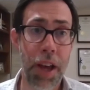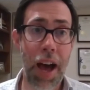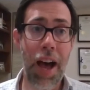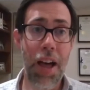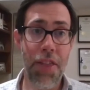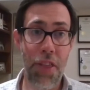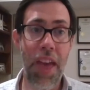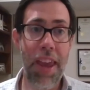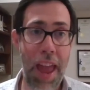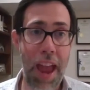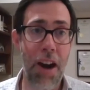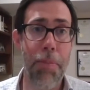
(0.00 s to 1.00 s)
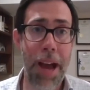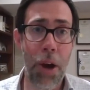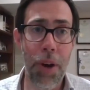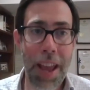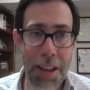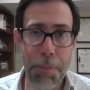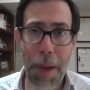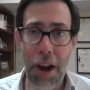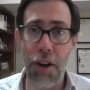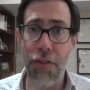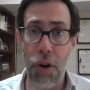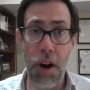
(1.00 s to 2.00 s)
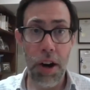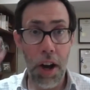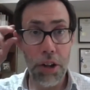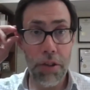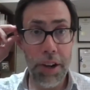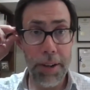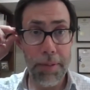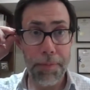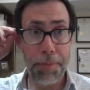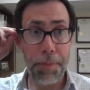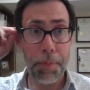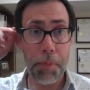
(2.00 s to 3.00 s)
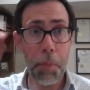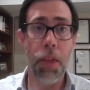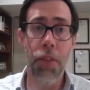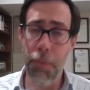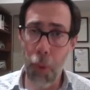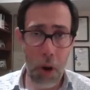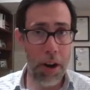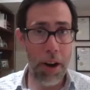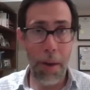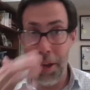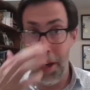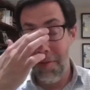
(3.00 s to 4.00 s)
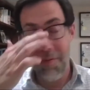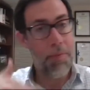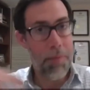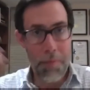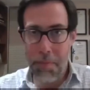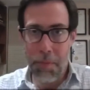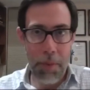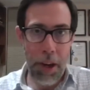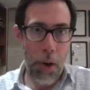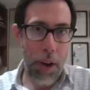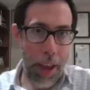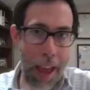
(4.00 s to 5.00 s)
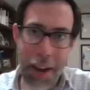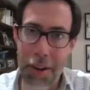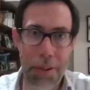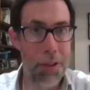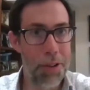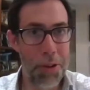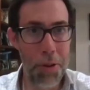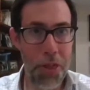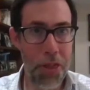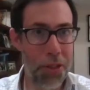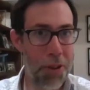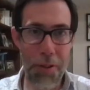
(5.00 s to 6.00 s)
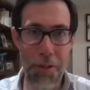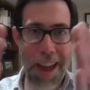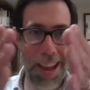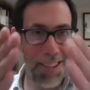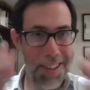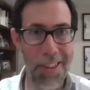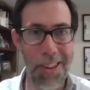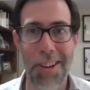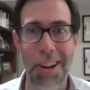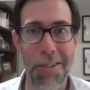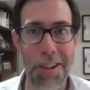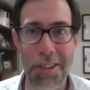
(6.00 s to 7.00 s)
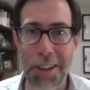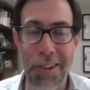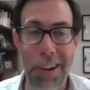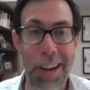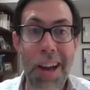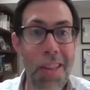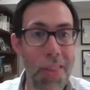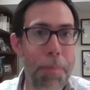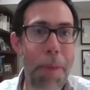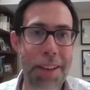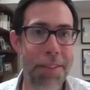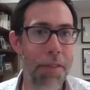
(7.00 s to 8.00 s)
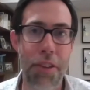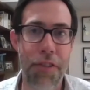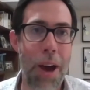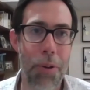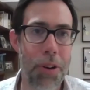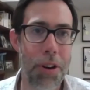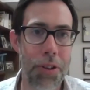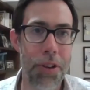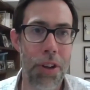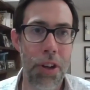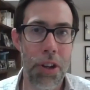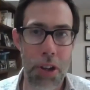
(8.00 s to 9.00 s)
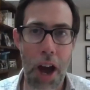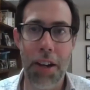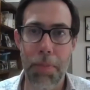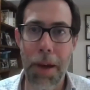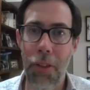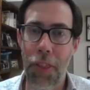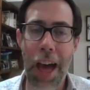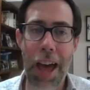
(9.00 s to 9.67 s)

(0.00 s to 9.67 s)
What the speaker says: that they care about, is better for our country. The more, I mean, again, two veins in this country's history, the best of the founders talked about